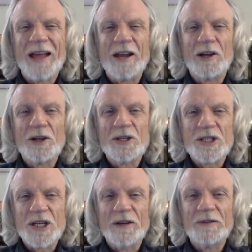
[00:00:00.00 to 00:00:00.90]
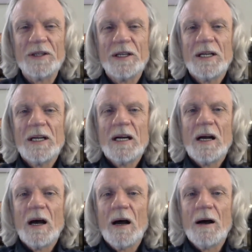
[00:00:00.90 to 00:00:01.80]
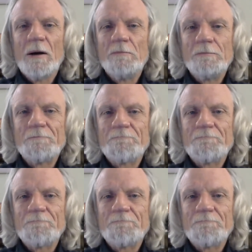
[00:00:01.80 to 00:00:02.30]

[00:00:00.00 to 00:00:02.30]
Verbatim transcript: flat earth stuff. Um,